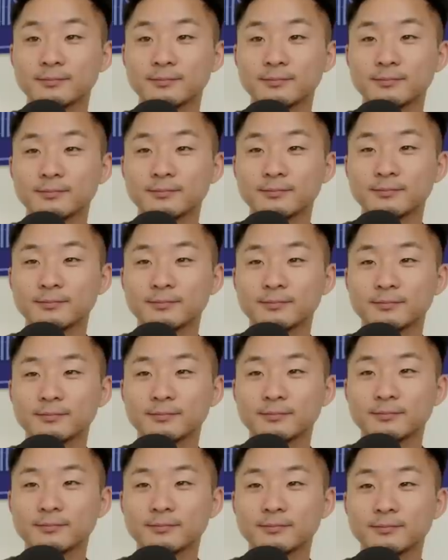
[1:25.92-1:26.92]

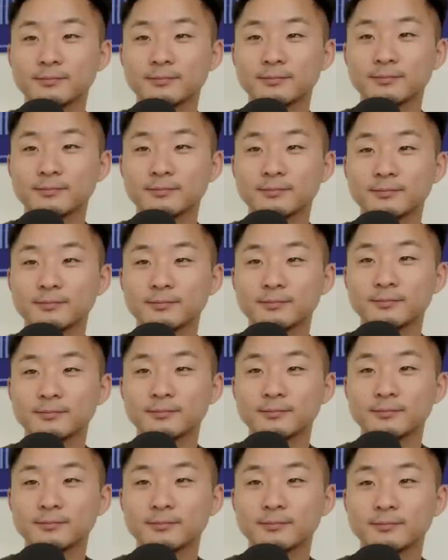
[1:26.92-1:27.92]

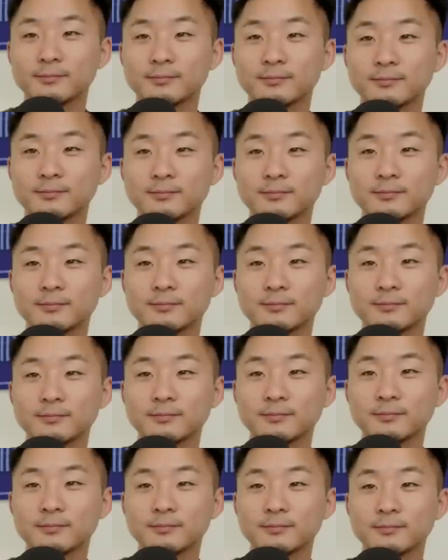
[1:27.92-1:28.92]

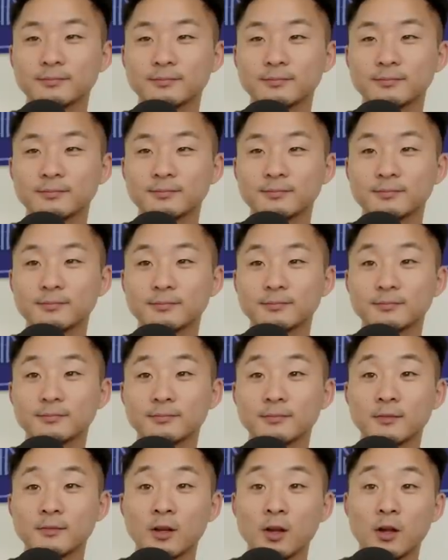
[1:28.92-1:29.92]

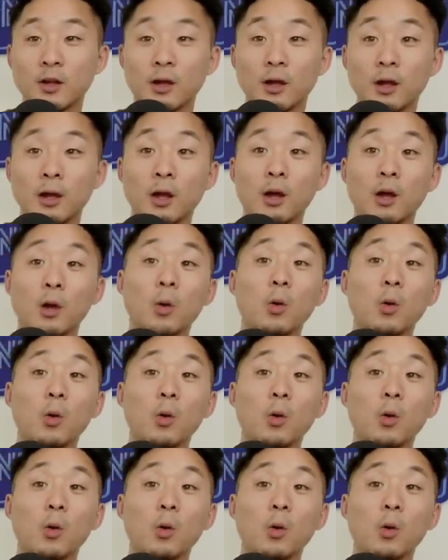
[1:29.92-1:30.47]
This person isn't speaking.